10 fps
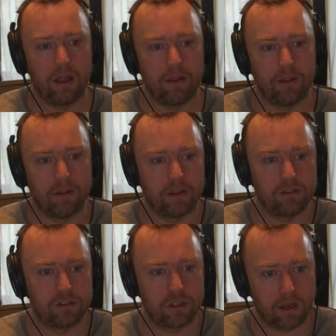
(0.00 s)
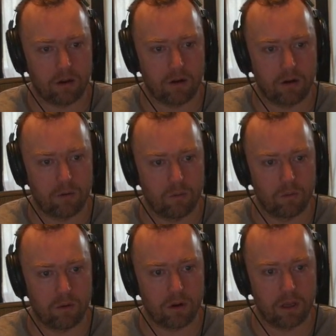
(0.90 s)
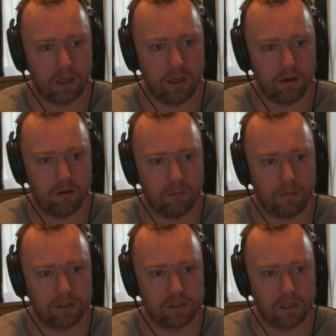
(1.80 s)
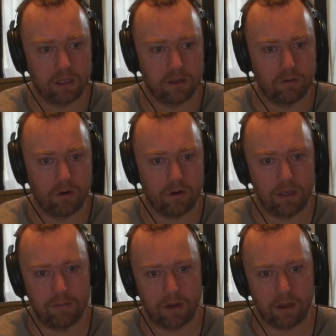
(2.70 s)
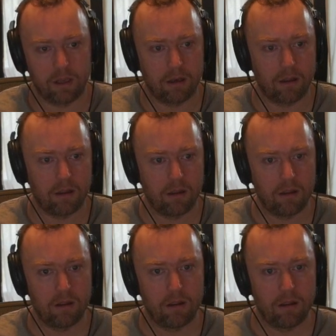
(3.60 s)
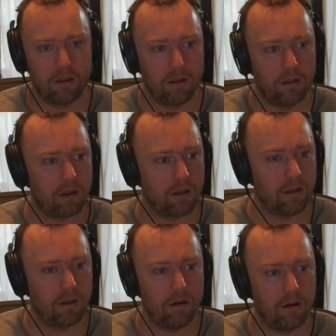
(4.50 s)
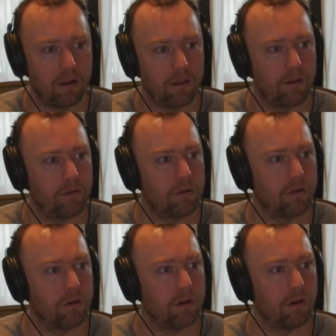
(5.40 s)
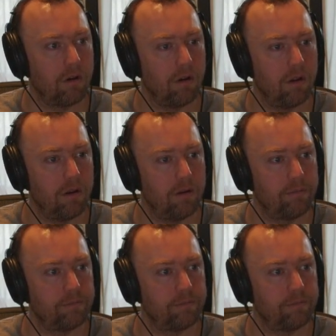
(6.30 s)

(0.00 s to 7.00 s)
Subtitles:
And then let's check our work here by sending it to our debugging thing there, and then turn it on.